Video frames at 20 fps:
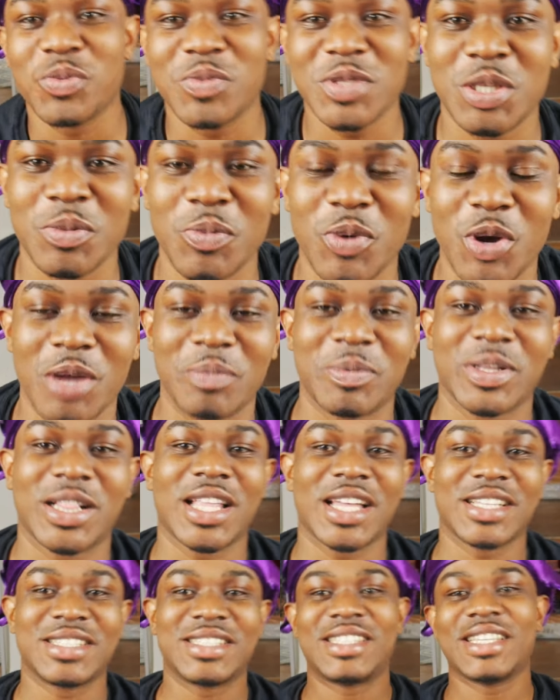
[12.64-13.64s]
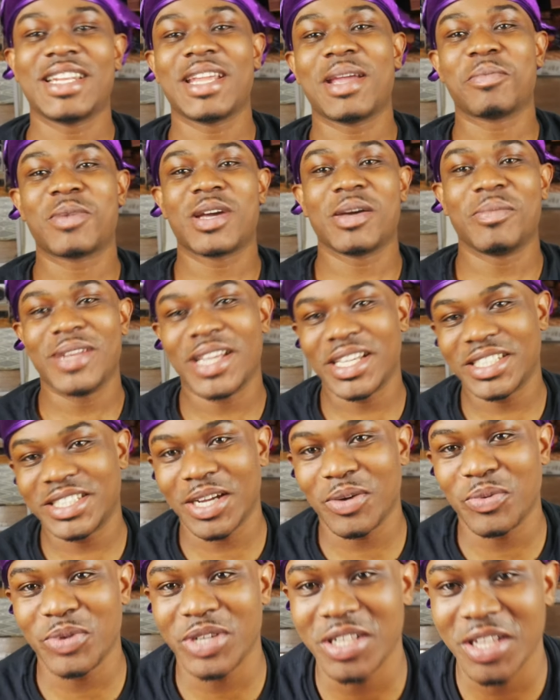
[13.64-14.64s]
it's your boy Upper Class. Today I'm coming at
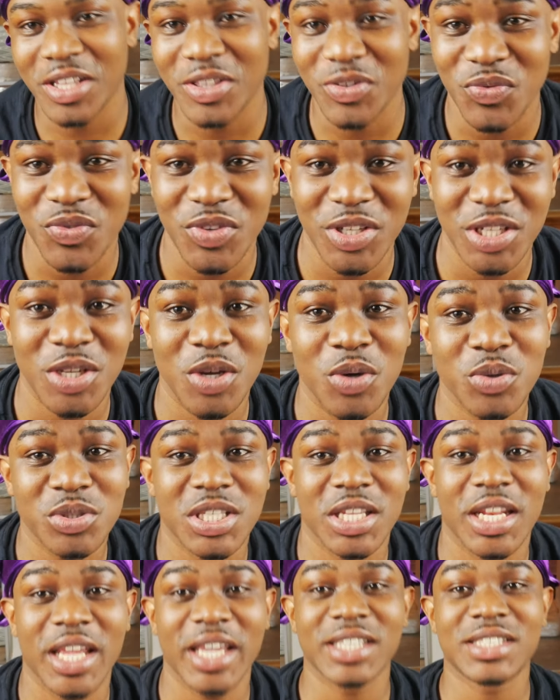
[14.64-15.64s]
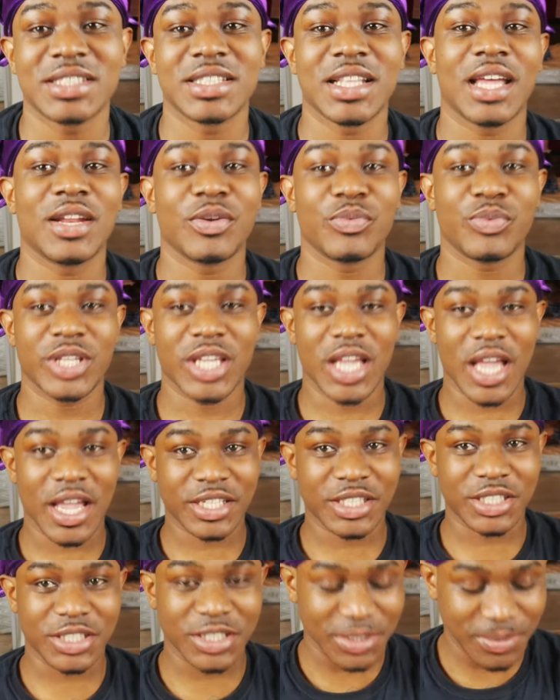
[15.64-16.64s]
y'all with another video. Today it's not a
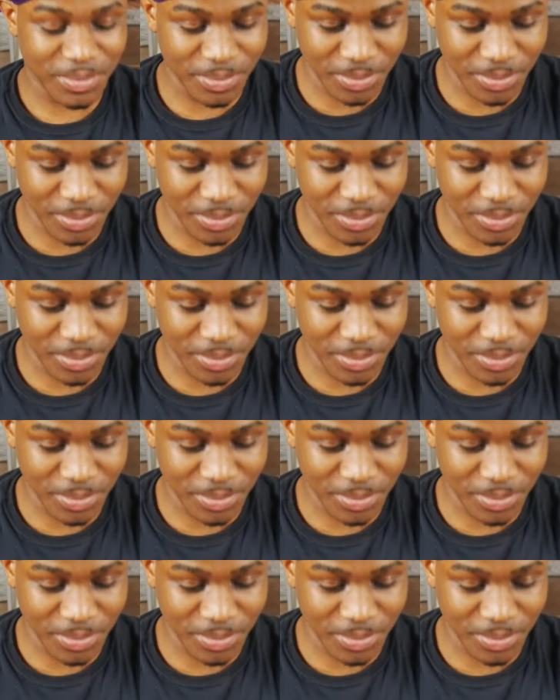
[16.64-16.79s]
reaction.